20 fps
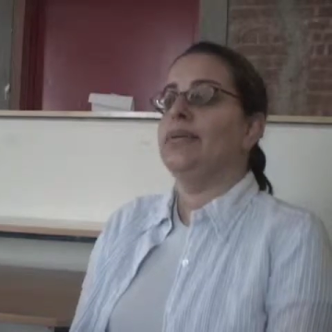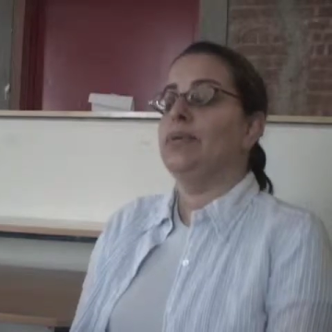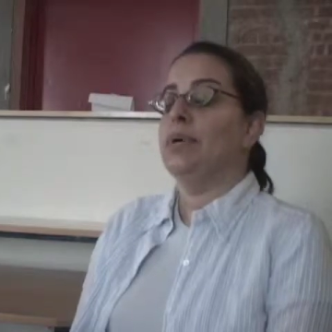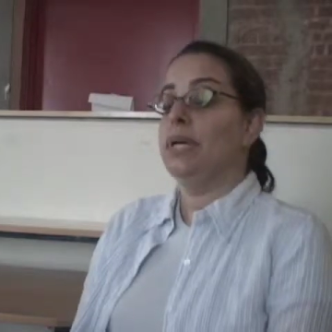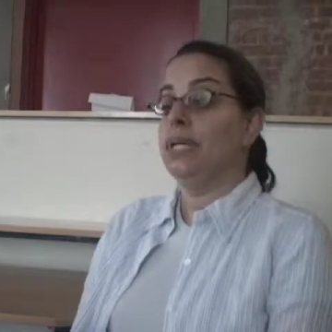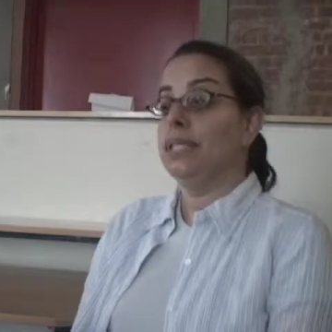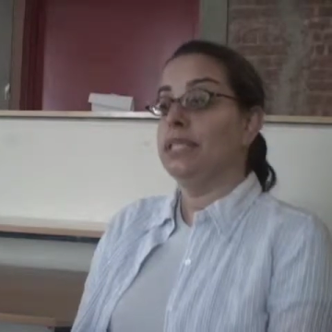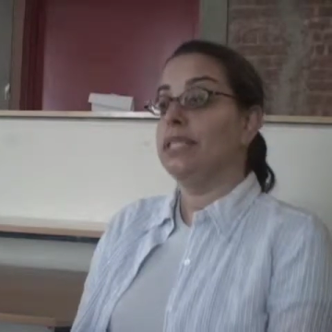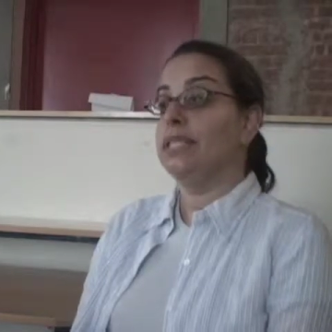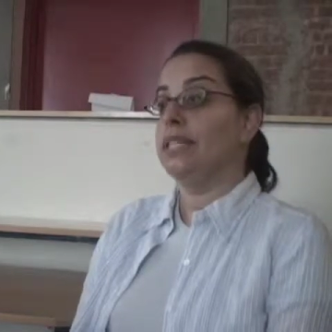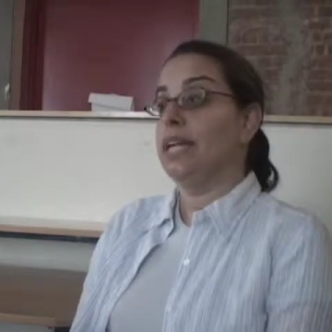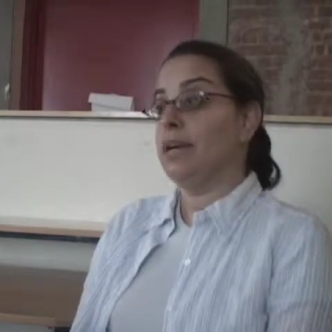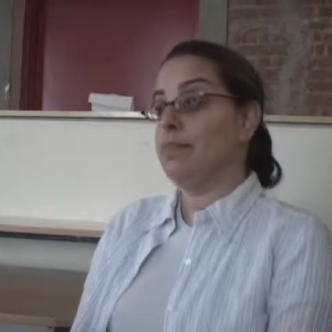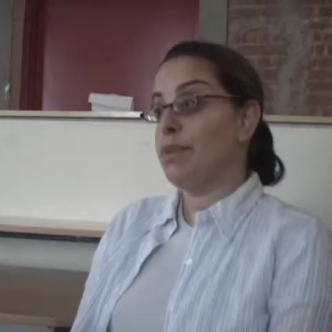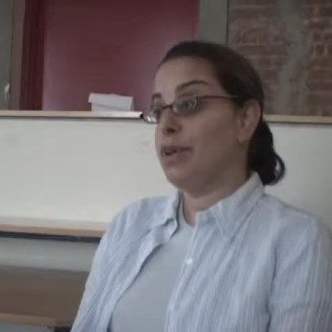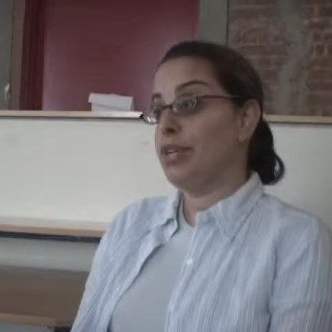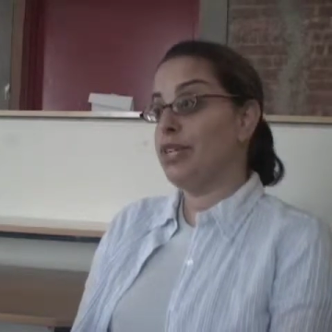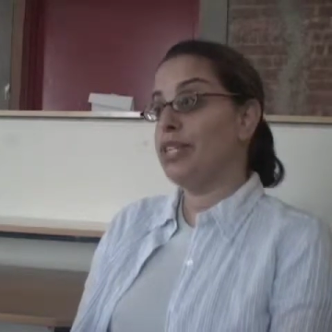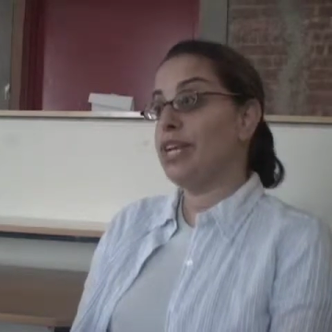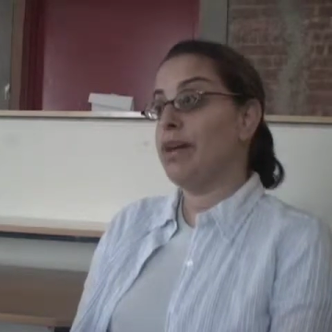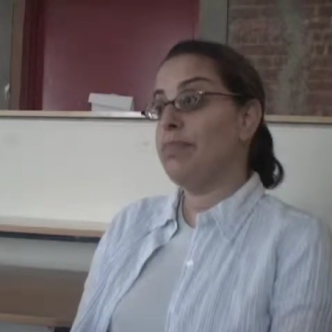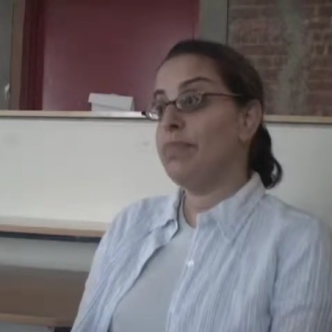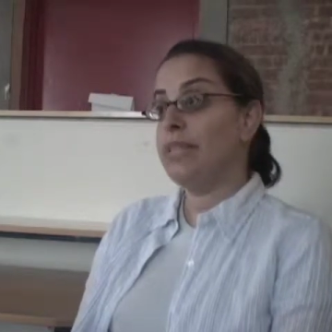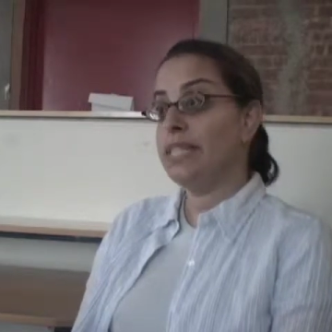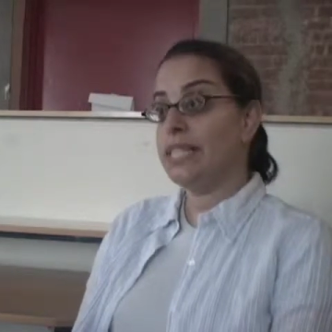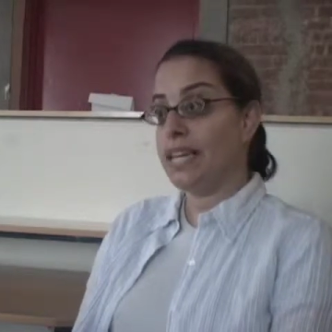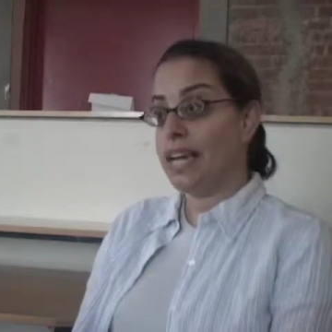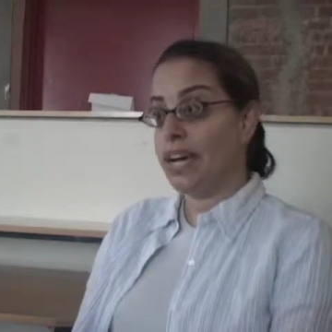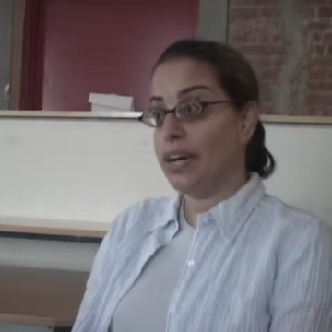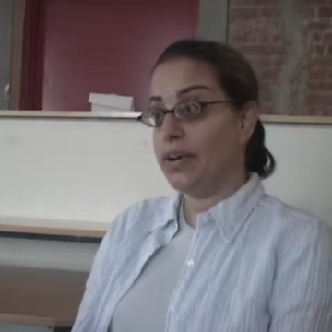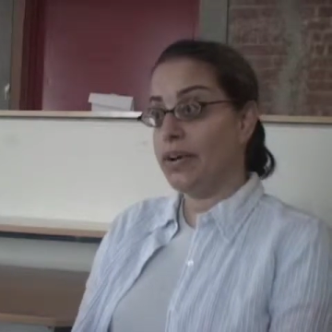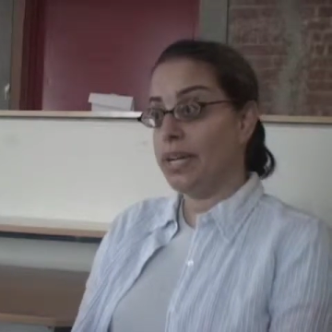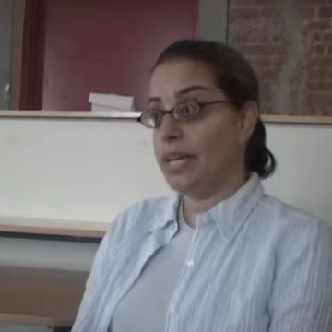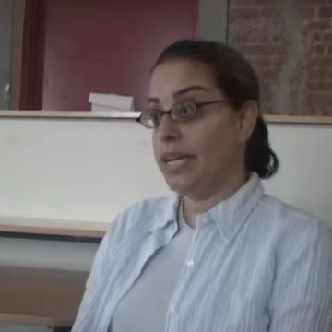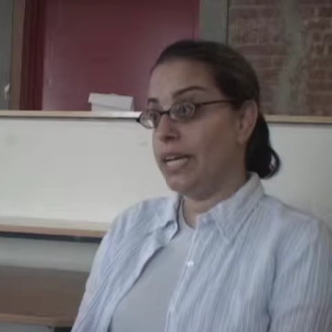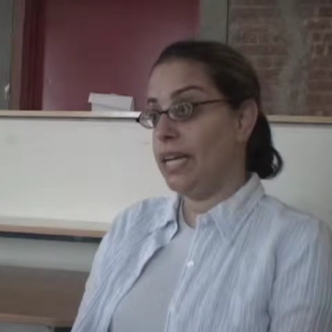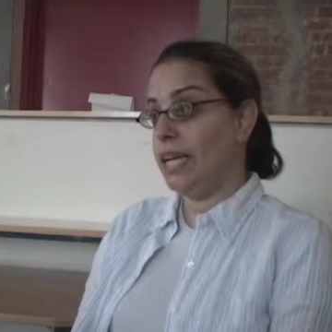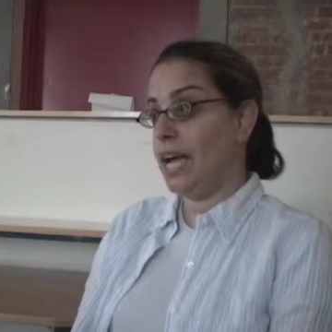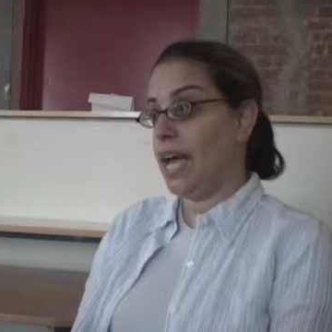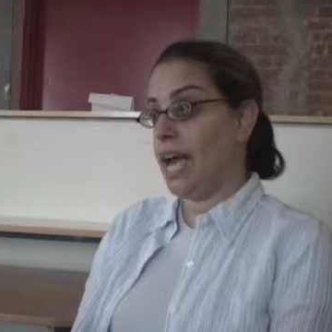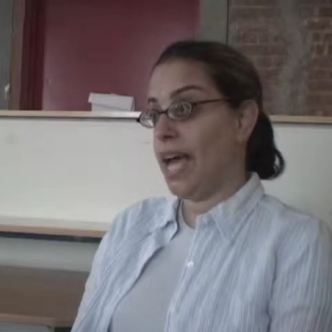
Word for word: Well, nightmares can be scary,